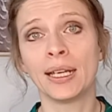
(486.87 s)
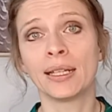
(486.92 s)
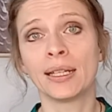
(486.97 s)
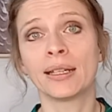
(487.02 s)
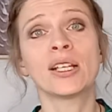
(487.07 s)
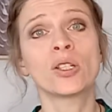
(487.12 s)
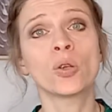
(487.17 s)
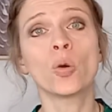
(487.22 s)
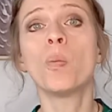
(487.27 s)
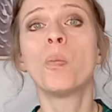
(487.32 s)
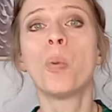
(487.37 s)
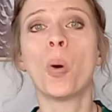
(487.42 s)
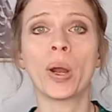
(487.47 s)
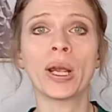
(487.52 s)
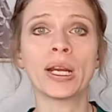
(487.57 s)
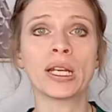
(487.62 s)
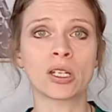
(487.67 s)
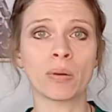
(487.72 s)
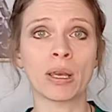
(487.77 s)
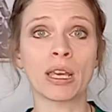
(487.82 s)
These all
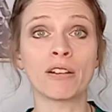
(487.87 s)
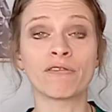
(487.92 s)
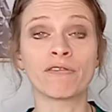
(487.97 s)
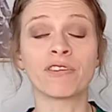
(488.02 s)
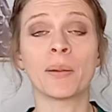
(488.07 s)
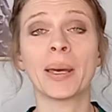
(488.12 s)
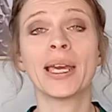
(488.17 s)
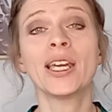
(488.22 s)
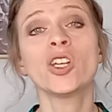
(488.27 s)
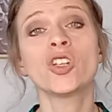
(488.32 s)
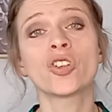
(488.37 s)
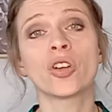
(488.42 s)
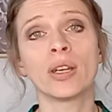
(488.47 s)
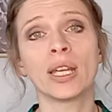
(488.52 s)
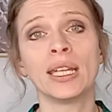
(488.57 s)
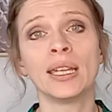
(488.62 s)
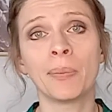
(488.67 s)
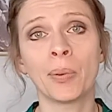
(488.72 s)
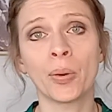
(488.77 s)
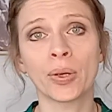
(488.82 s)
point to inflammation
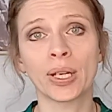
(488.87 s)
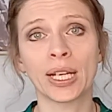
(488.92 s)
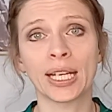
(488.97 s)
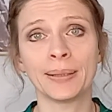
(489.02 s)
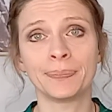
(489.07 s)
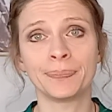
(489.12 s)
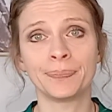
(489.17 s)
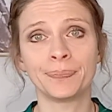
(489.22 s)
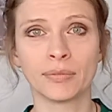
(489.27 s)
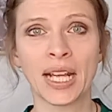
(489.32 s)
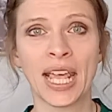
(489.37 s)
in the body.